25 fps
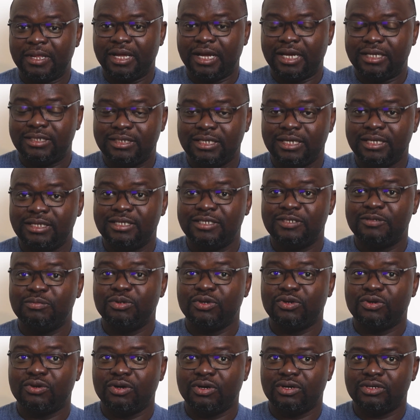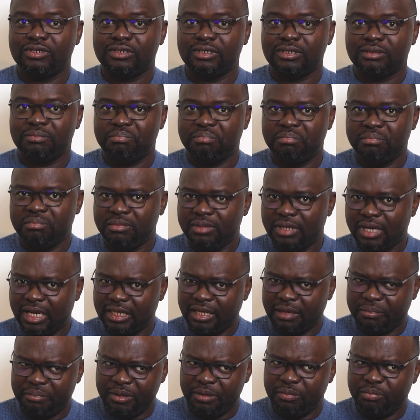I say this because
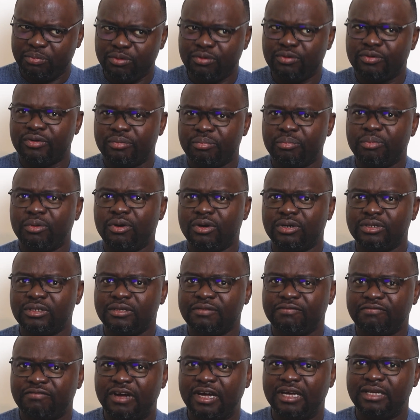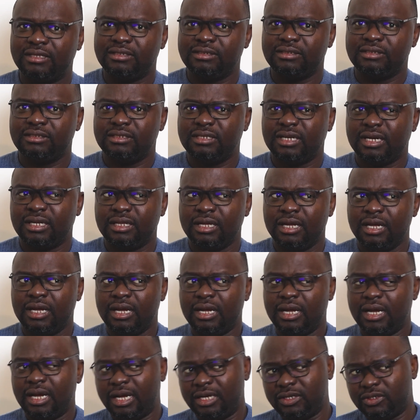other people report findings that
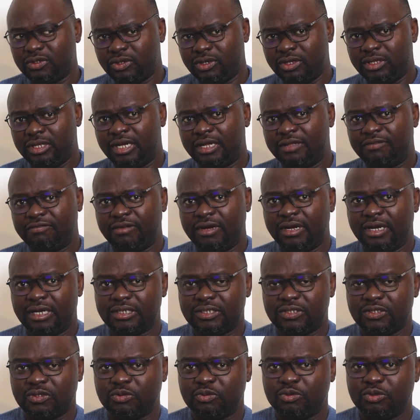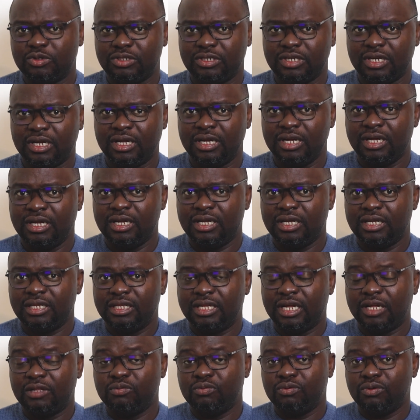I saw that fire extinguisher
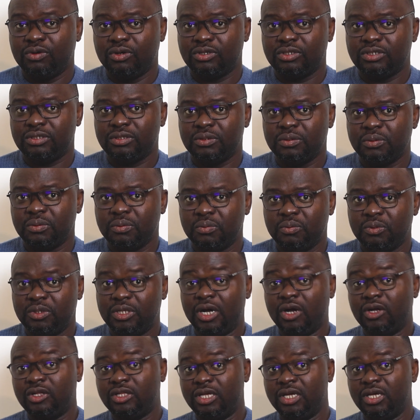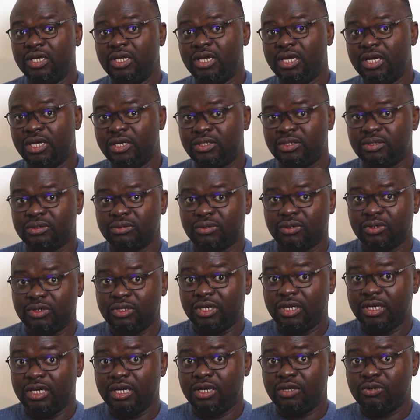that was without a gauge, or
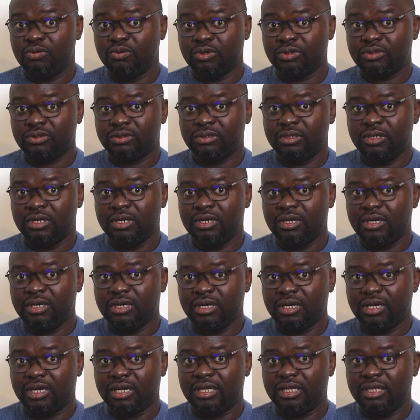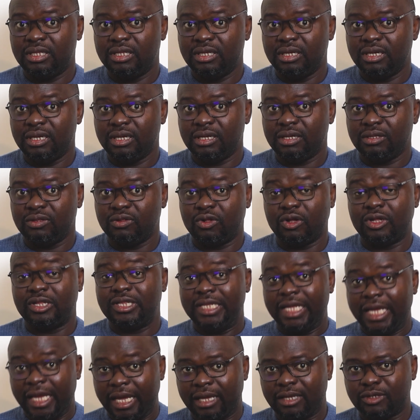the gauge was
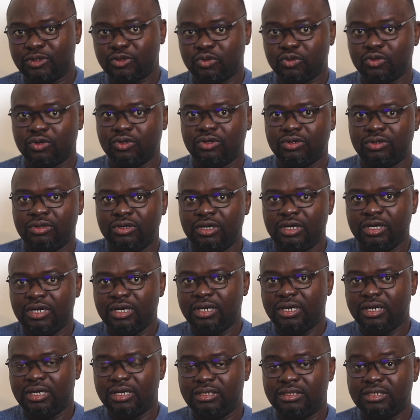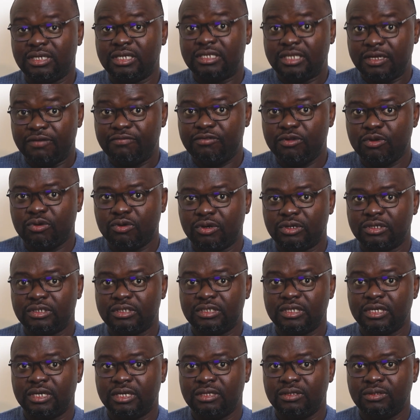not there. So it's a safety
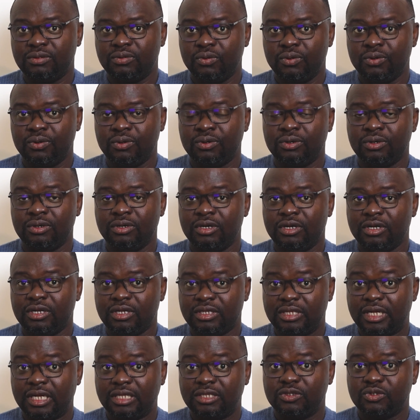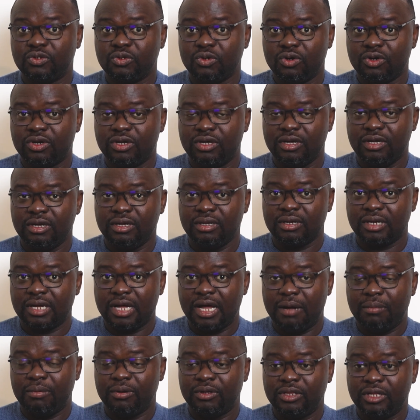concern. No, that is okay.
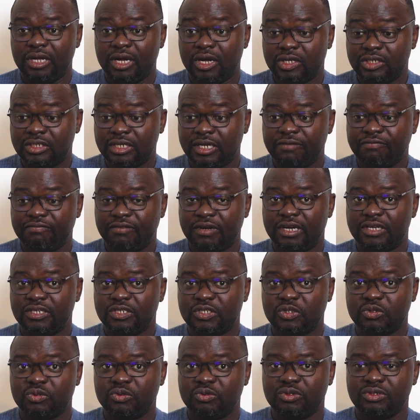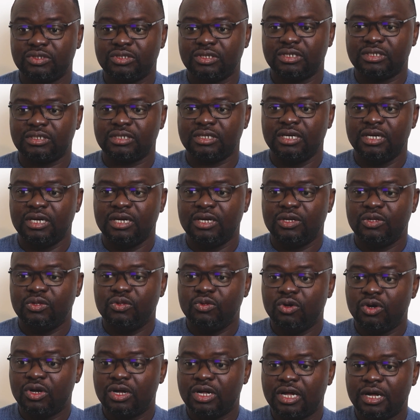Carbon dioxide fire extinguishers
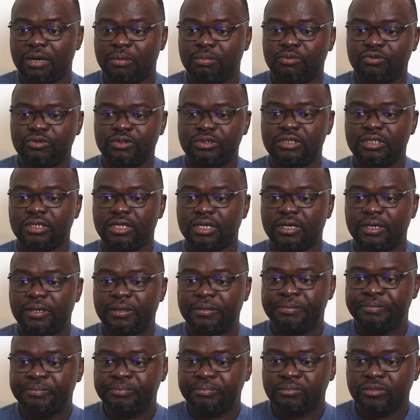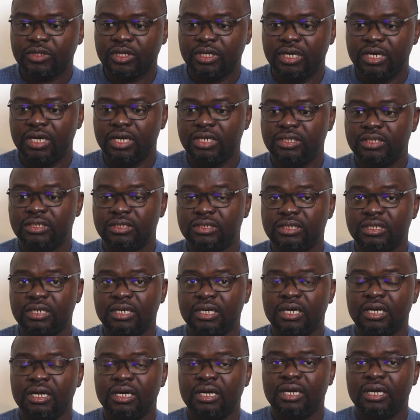don't come with gauges.